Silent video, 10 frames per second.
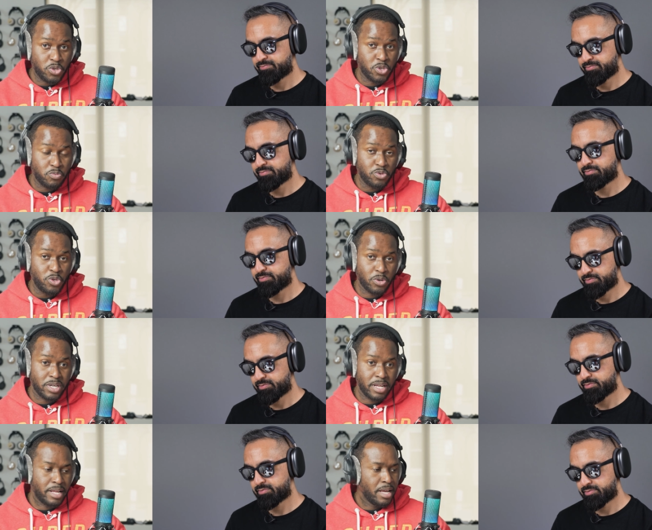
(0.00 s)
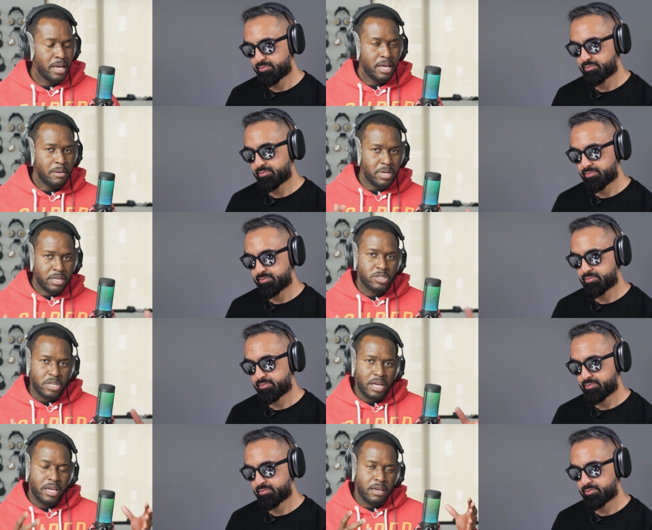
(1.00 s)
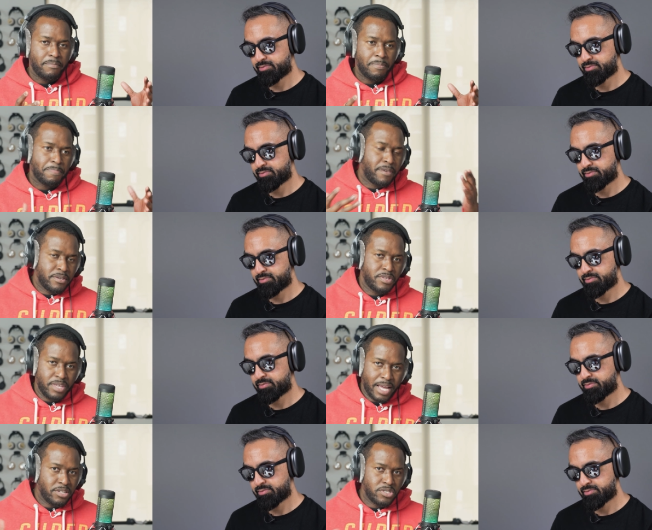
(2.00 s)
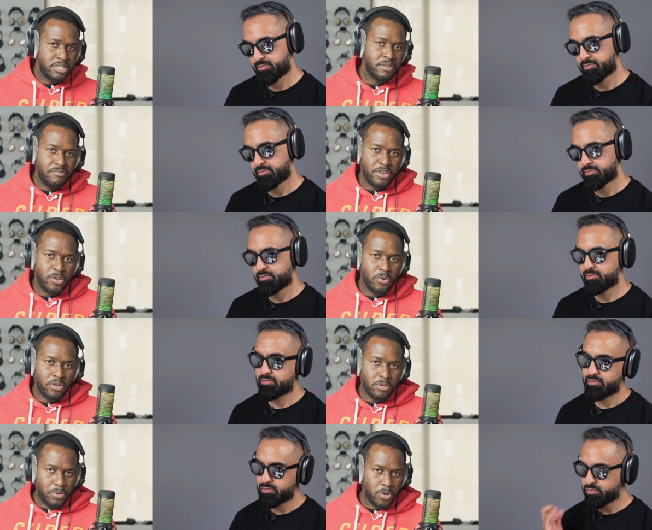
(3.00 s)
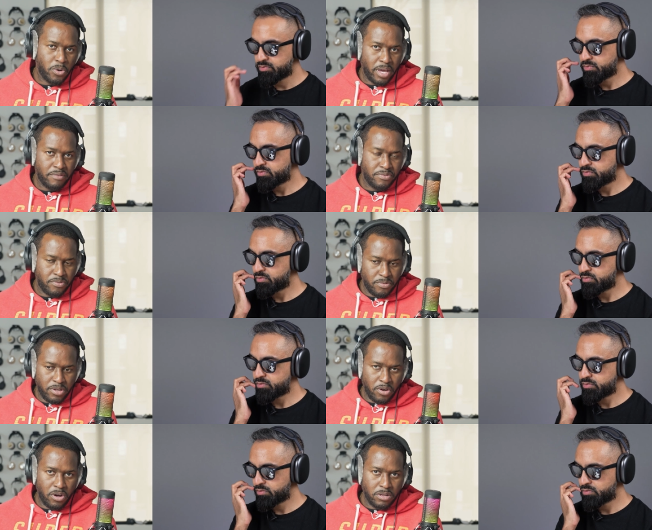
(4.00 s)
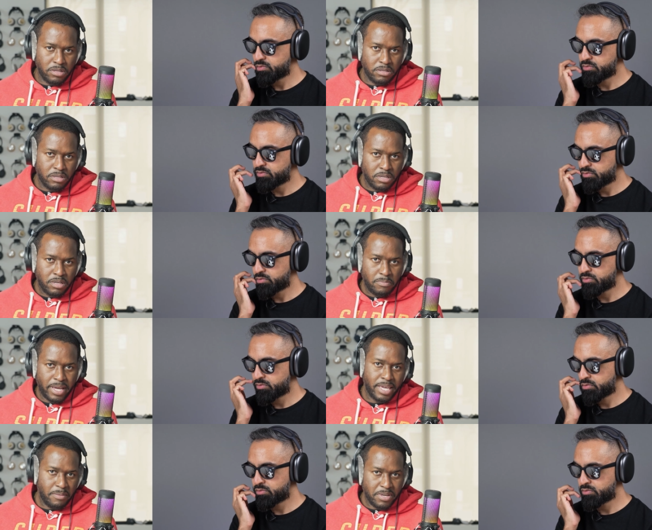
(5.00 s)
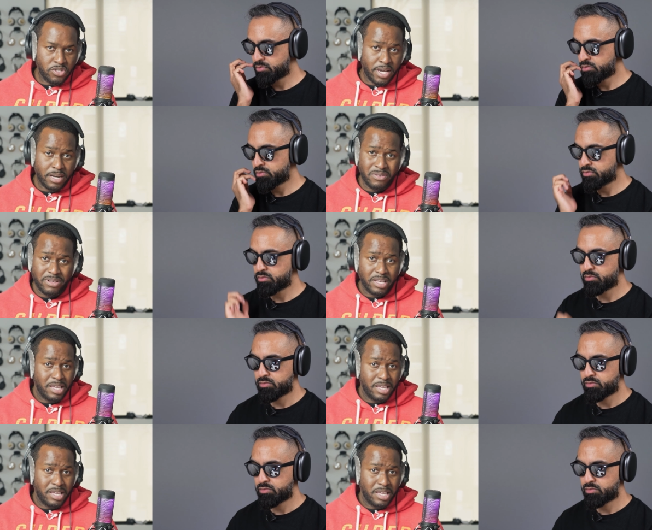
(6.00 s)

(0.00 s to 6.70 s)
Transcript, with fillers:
Speaker 1: users will look at it. Because here's the thing, I just did a video on the Poco F3 on my gaming channel.